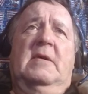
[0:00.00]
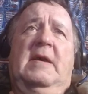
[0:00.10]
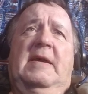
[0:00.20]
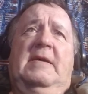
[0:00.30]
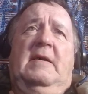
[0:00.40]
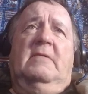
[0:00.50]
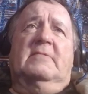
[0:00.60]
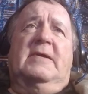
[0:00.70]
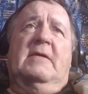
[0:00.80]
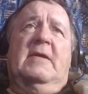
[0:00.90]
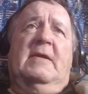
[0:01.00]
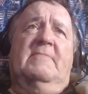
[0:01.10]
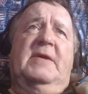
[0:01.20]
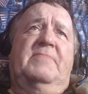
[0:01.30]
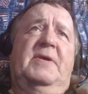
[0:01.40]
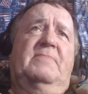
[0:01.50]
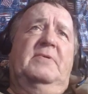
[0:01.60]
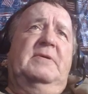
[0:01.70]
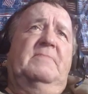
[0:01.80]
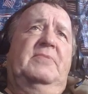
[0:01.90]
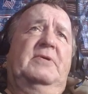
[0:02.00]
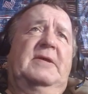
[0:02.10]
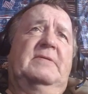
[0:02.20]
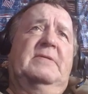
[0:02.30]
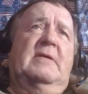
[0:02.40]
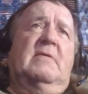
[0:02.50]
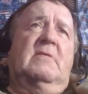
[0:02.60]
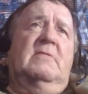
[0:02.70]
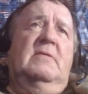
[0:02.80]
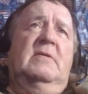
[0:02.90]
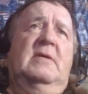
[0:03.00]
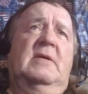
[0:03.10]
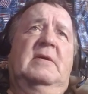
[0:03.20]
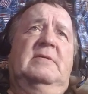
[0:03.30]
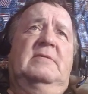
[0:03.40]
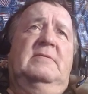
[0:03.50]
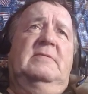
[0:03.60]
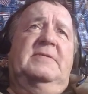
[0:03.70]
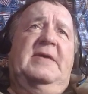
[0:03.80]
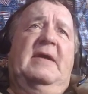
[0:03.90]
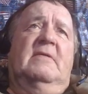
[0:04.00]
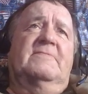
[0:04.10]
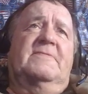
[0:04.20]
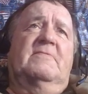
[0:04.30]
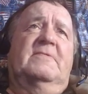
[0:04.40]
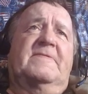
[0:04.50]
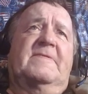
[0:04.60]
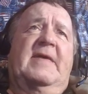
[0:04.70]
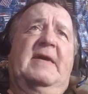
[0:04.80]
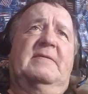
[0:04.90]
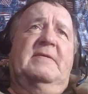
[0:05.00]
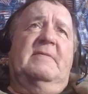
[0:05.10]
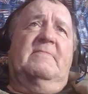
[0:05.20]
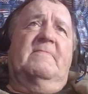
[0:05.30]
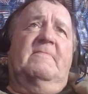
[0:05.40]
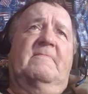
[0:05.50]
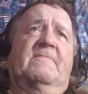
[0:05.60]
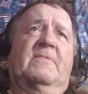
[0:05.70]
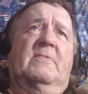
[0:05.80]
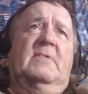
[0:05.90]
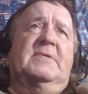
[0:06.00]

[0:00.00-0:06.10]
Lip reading: and I don't care how many people you put in there, towns will stand up for what